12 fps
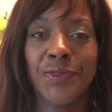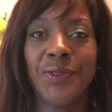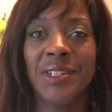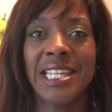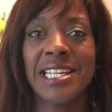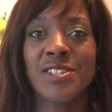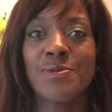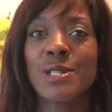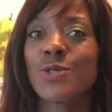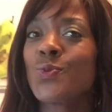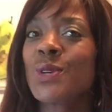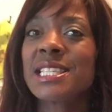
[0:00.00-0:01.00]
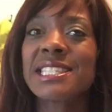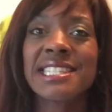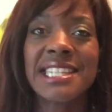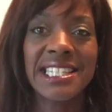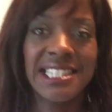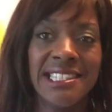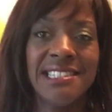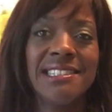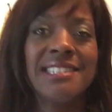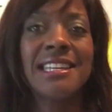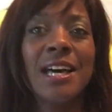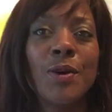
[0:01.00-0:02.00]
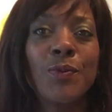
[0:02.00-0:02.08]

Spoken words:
with HMOs, we didn't